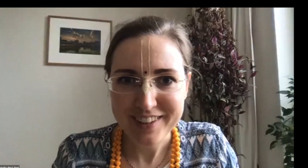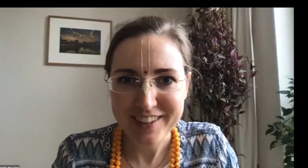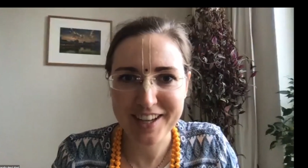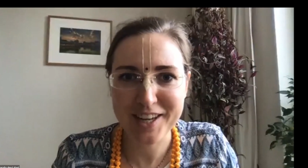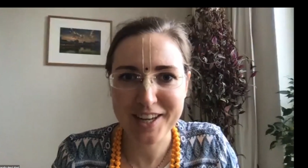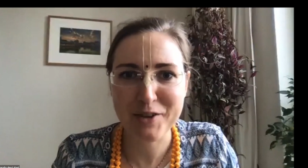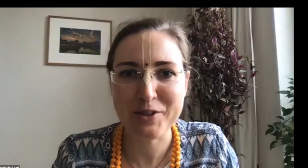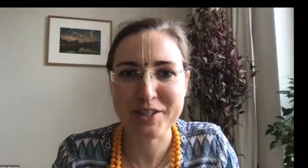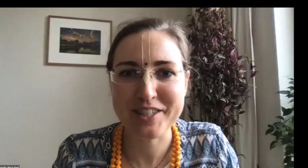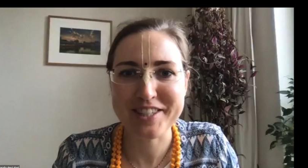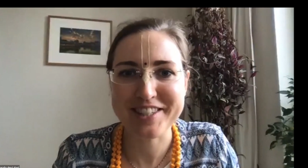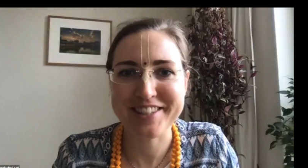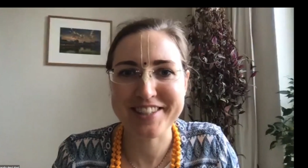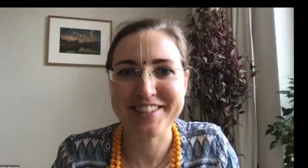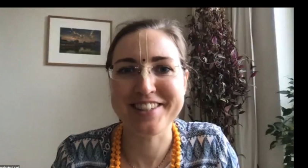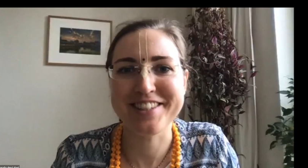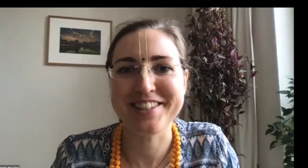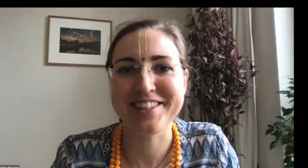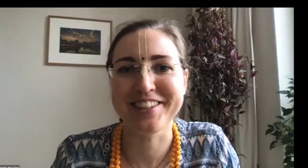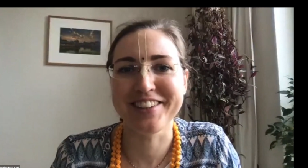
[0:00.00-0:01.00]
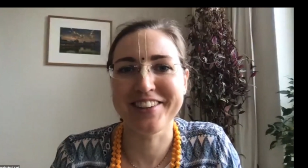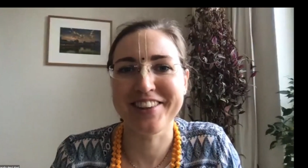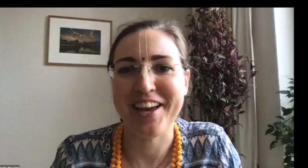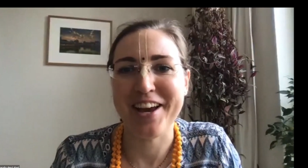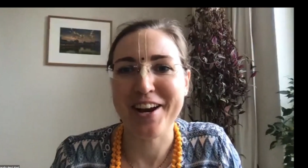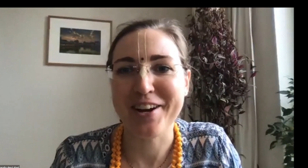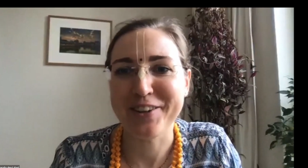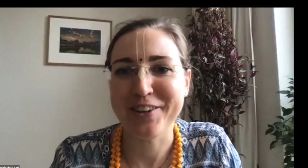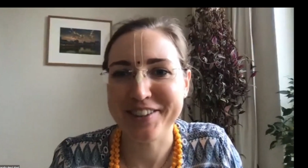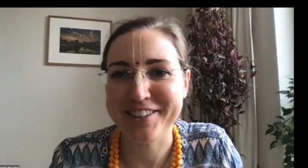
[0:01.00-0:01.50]
Anyone still
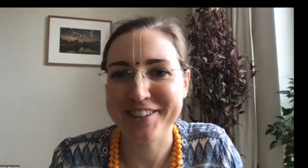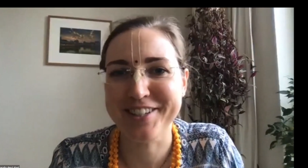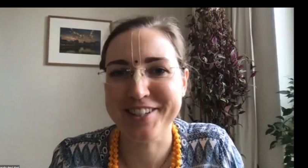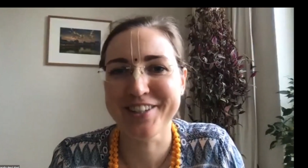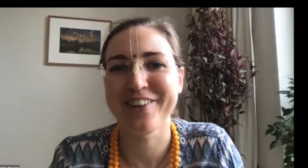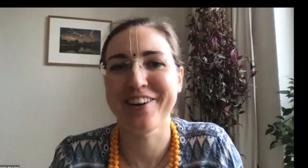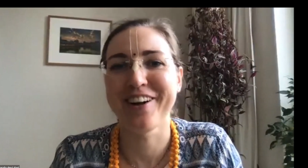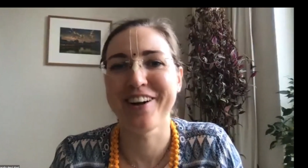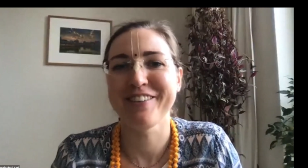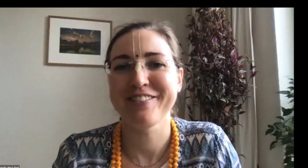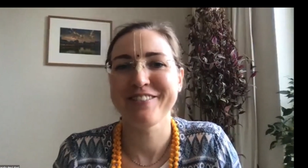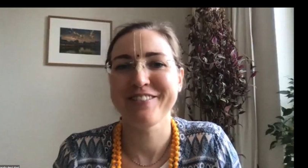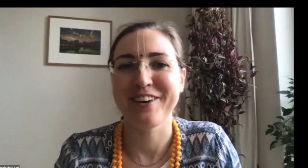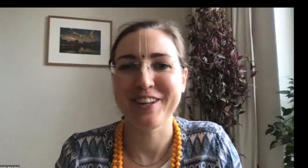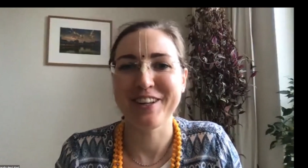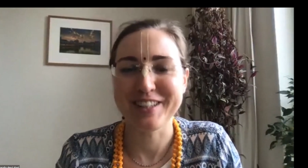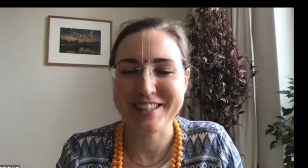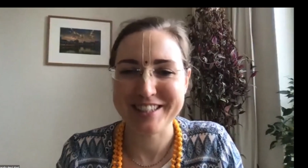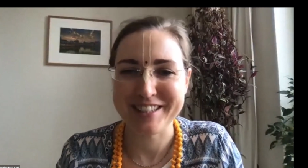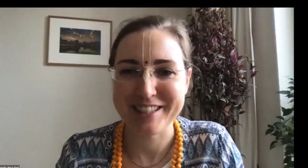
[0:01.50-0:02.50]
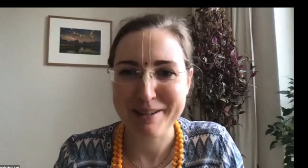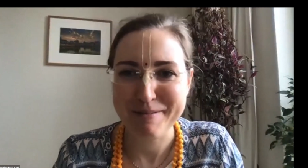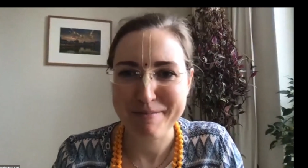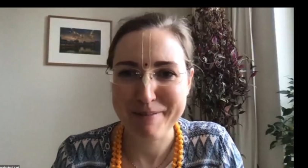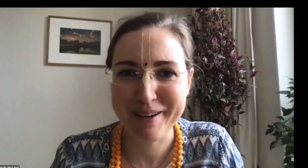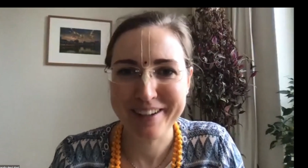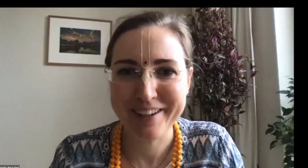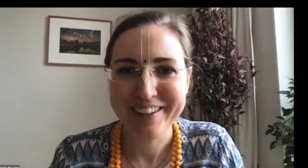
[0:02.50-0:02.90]
there, or did you all fall asleep?